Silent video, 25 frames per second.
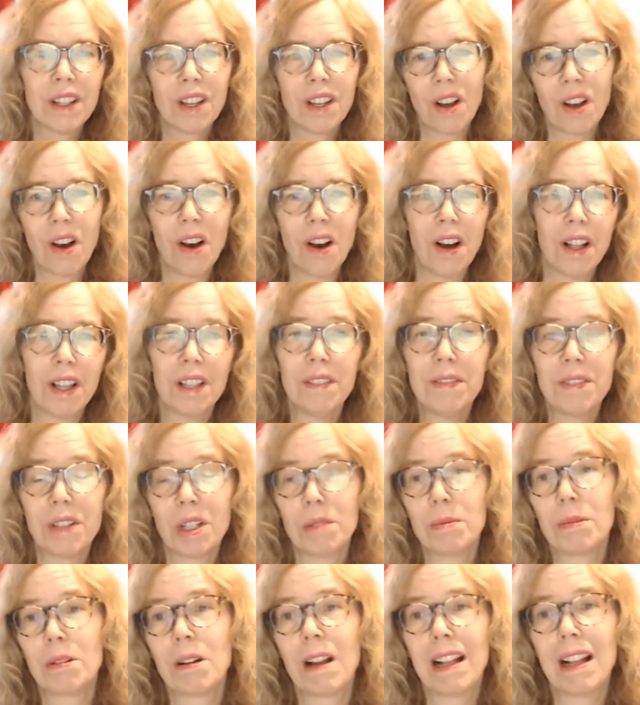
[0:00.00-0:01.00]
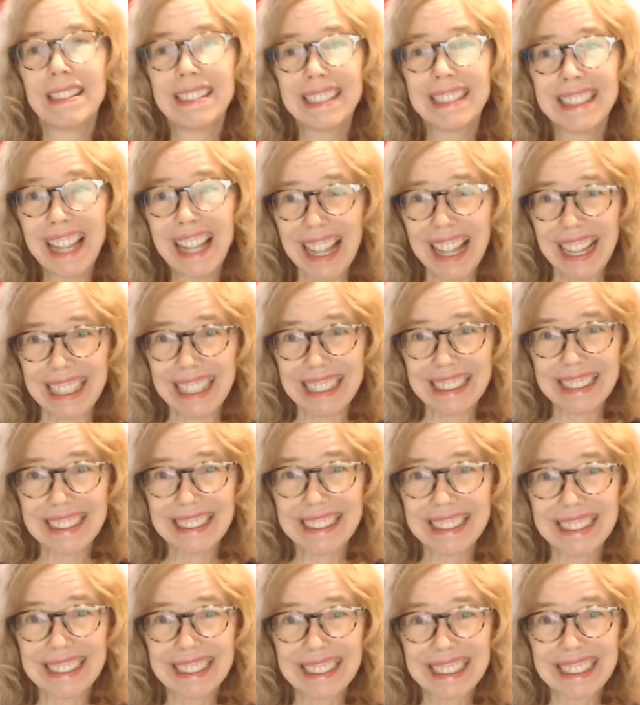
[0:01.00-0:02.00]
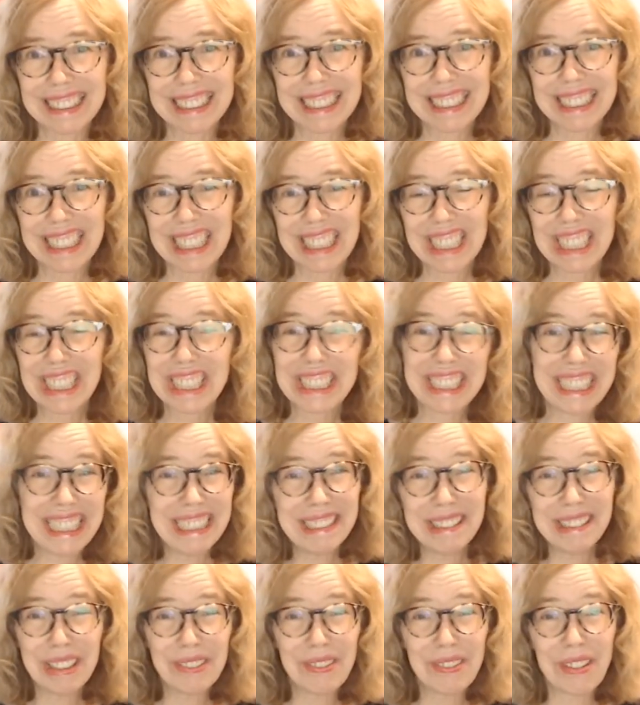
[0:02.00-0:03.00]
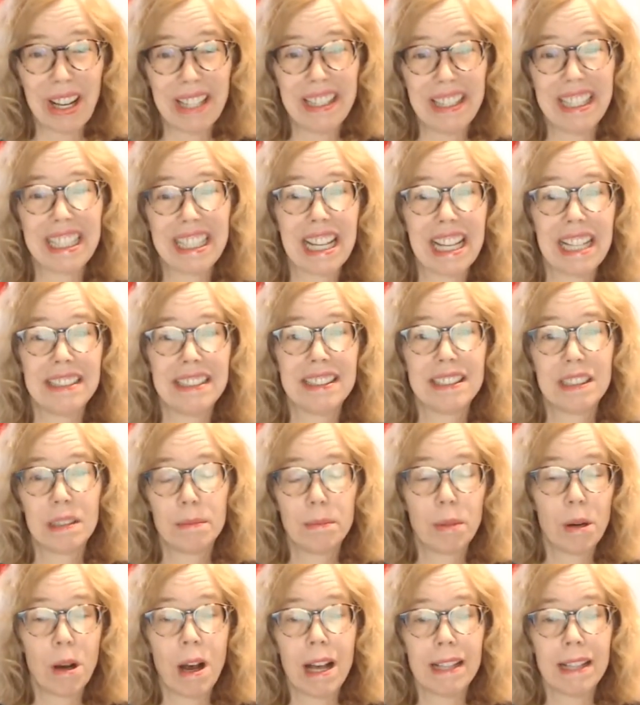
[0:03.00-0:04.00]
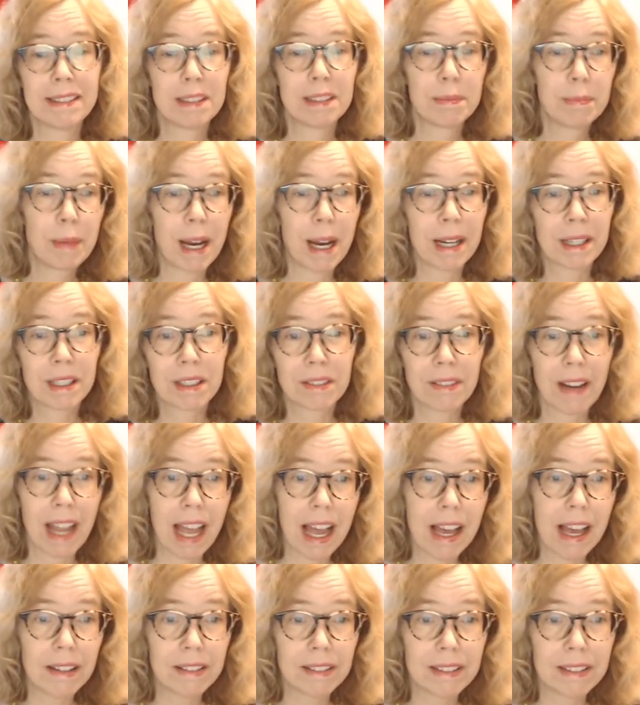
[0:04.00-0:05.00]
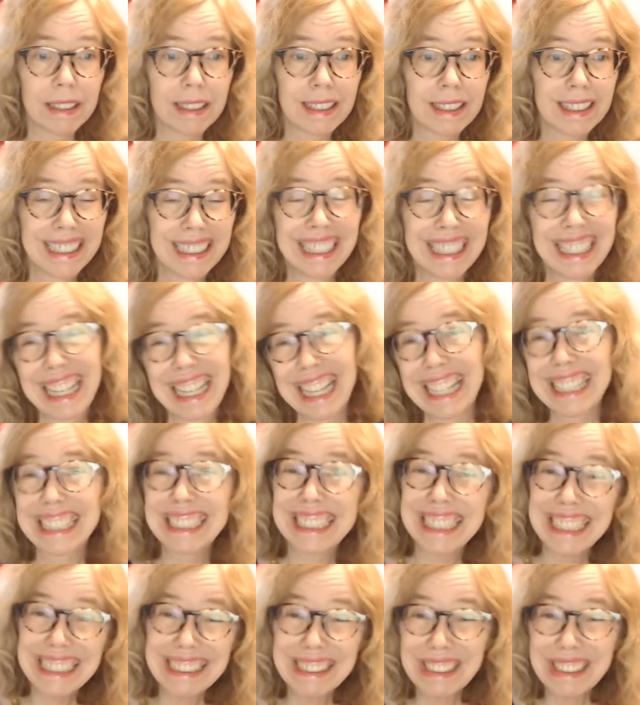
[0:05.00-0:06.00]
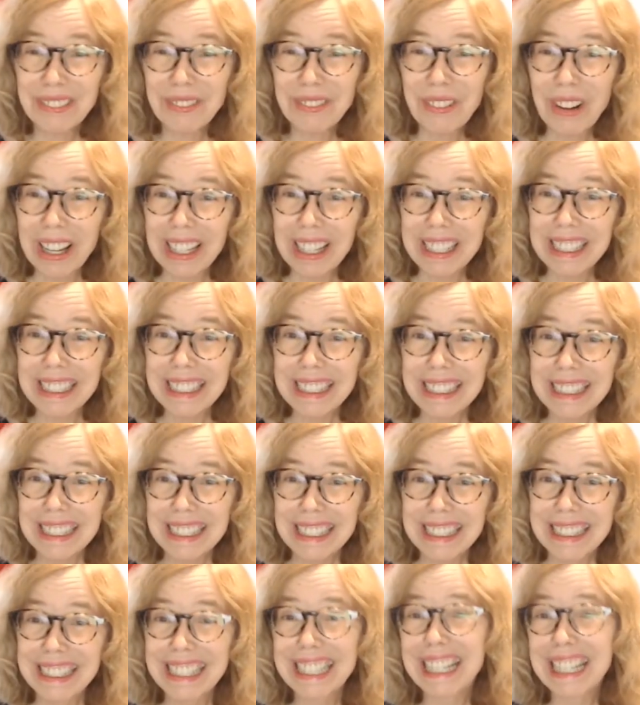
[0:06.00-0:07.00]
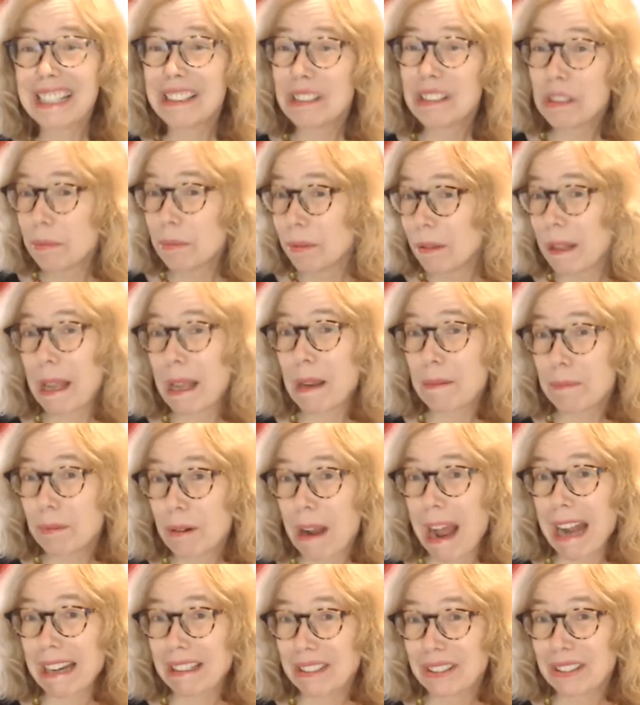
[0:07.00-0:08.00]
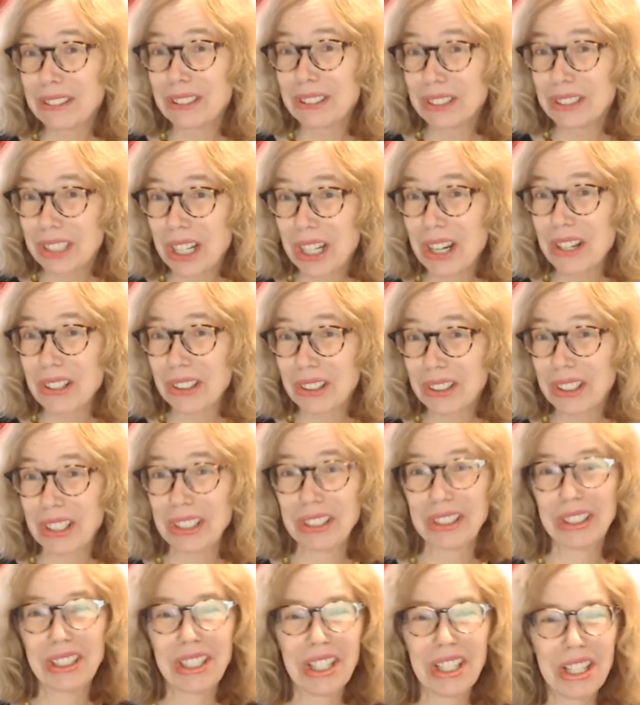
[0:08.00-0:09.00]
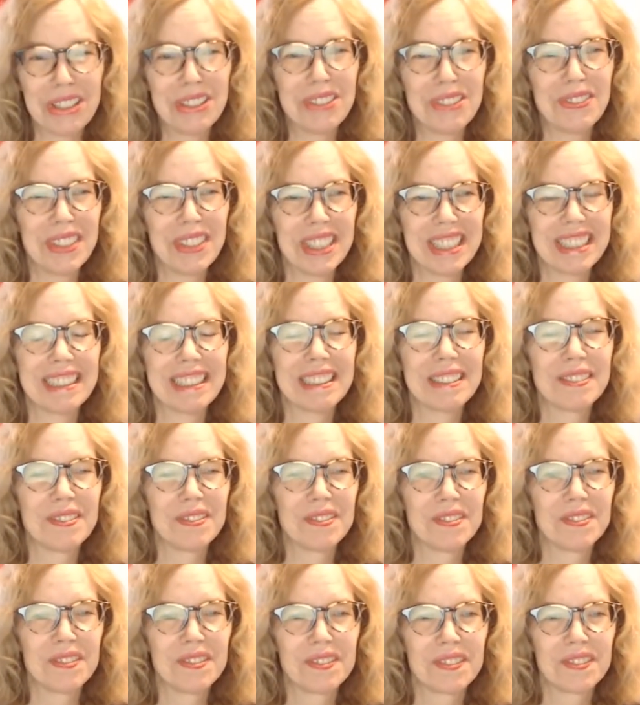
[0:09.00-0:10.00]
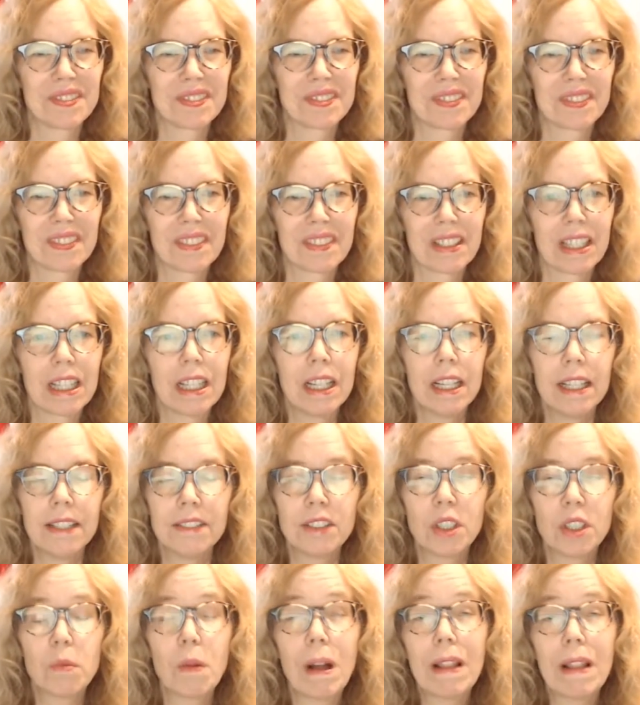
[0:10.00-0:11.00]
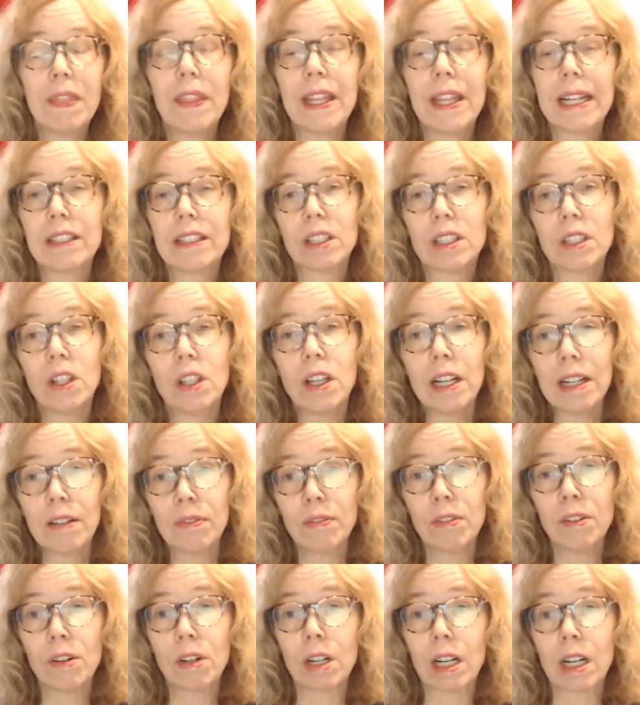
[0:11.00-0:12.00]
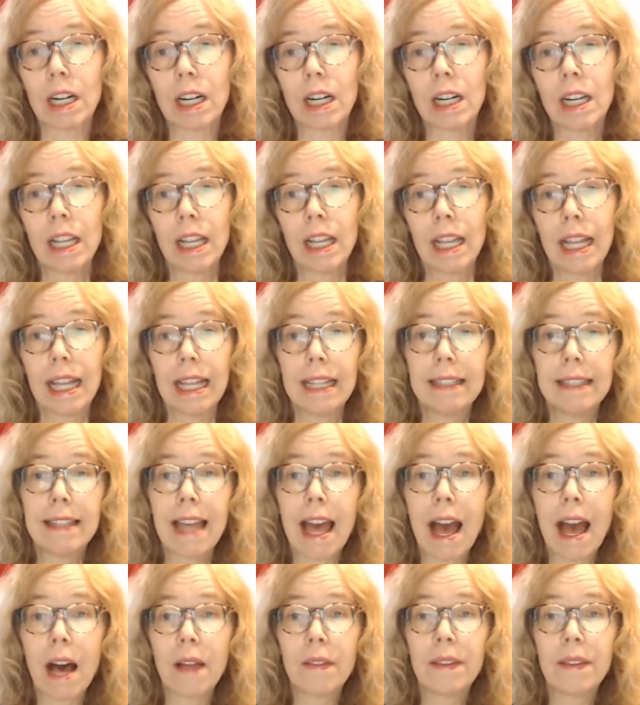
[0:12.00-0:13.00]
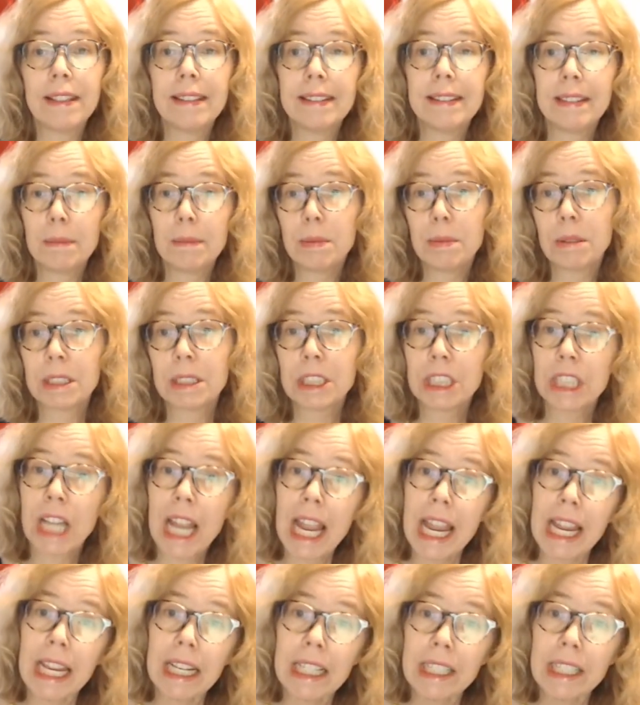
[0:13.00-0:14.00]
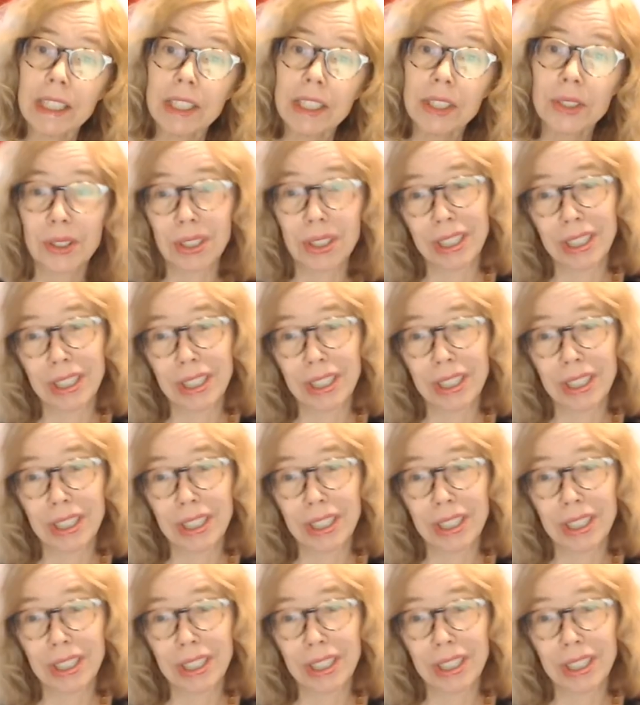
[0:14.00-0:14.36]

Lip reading: all of Oberon's lines. She's the one that gets to boss Puck around, and she's the one that gets to play a practical joke on her husband. So one thing to look for is how this simple change, or